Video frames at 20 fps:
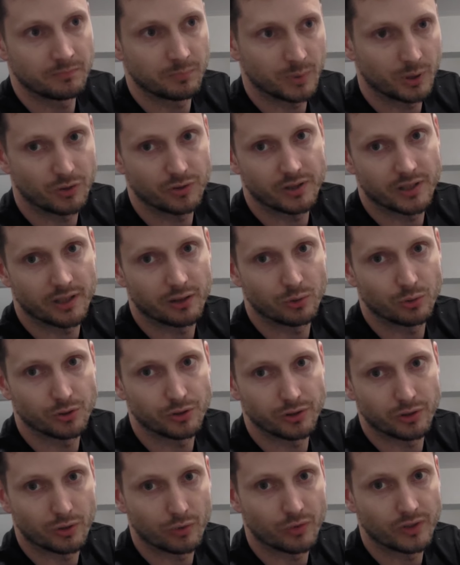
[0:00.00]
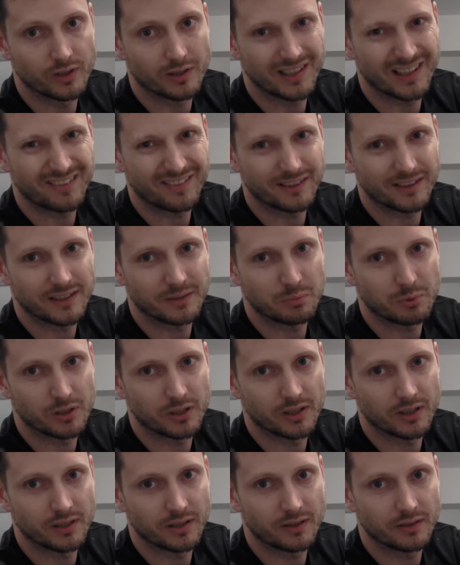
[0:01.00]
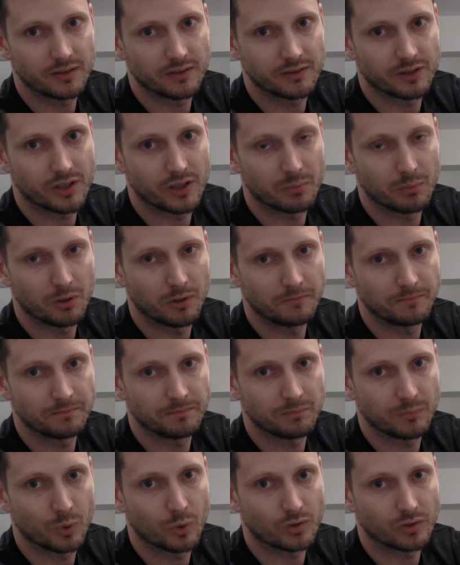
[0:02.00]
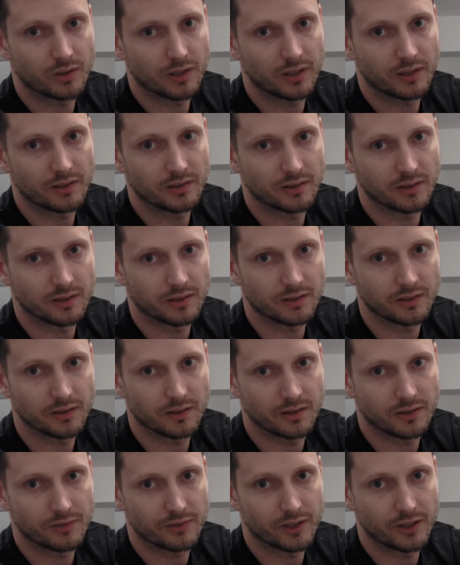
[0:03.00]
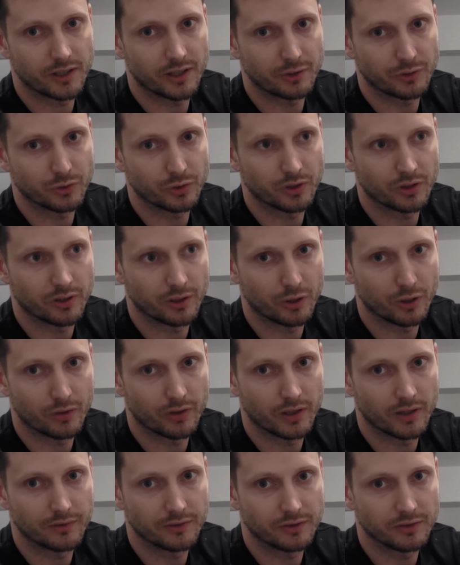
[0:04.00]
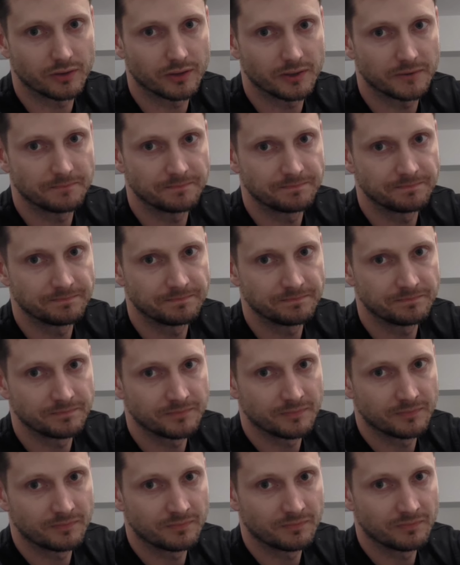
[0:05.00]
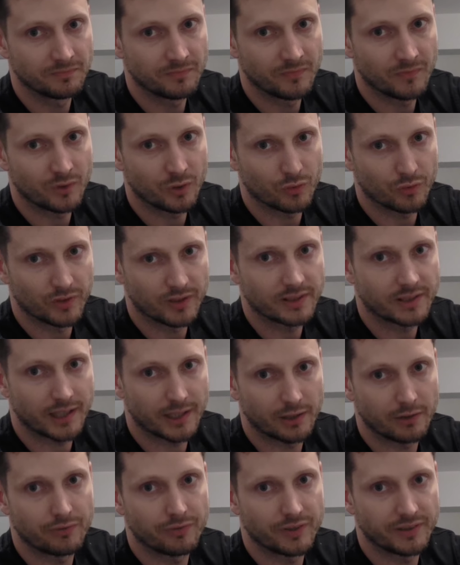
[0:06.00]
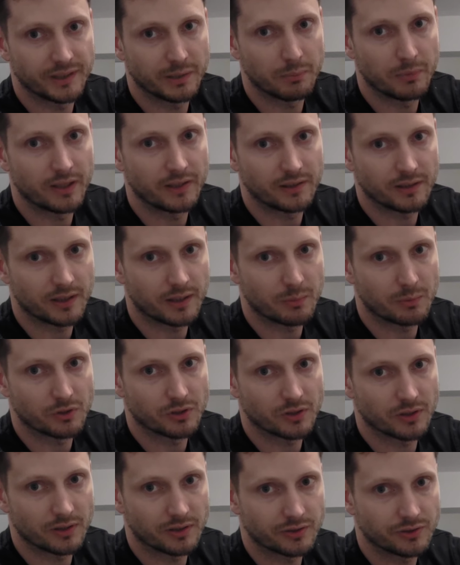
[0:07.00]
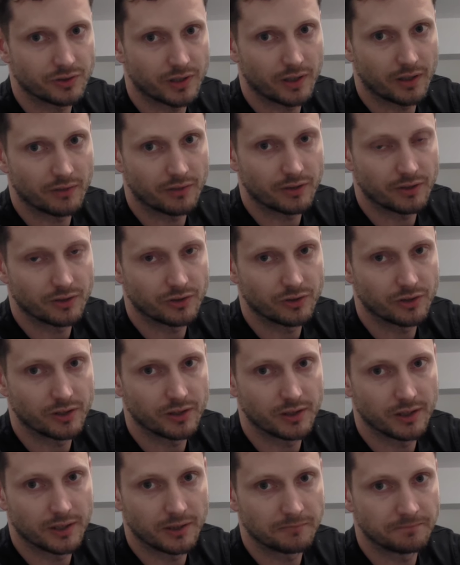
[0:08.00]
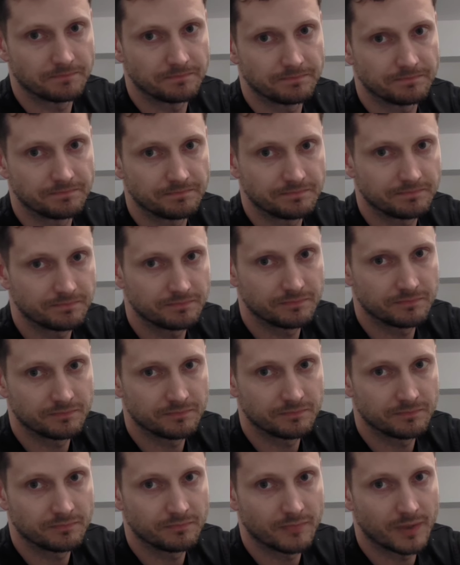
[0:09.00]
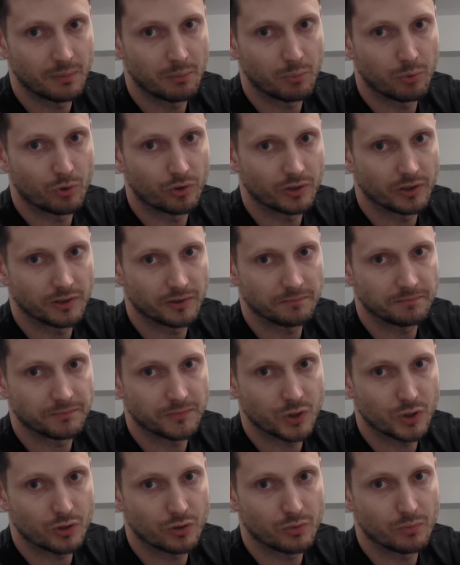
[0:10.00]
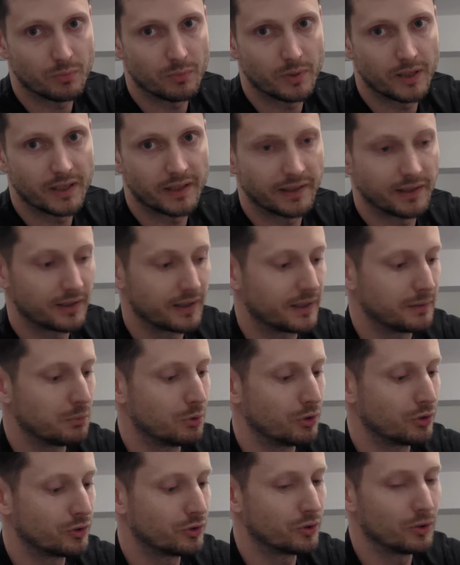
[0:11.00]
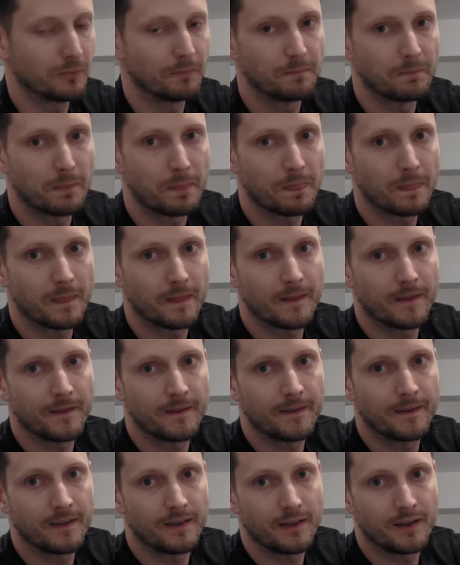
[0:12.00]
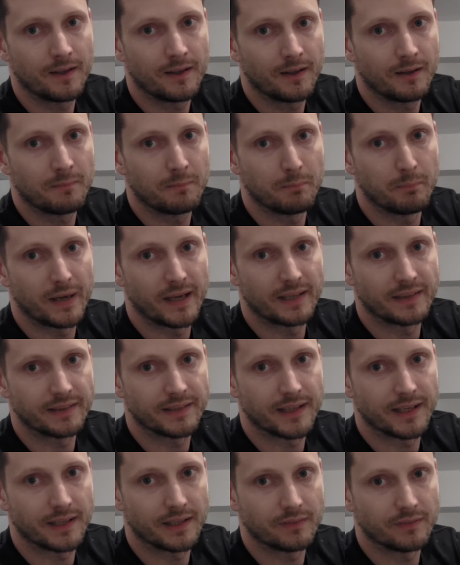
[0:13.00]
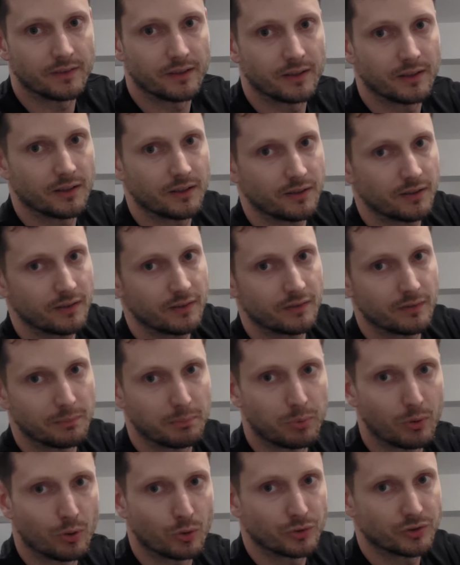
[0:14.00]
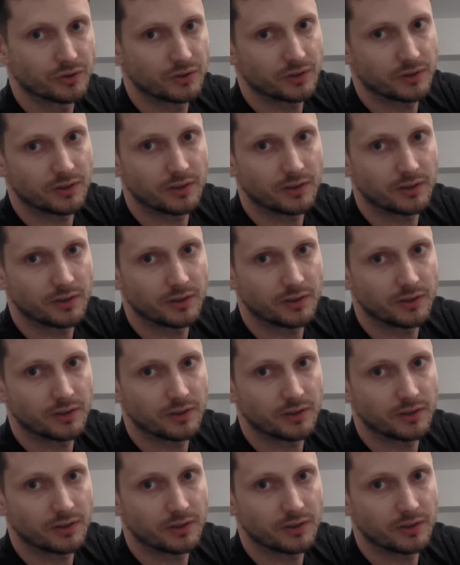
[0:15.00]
Because yeah, losing your wrist like this is pretty terrible. Most likely it's very hard to recover after this. So this kind of fundamental arm wrestling strength is really important, just to being able to maintain the post.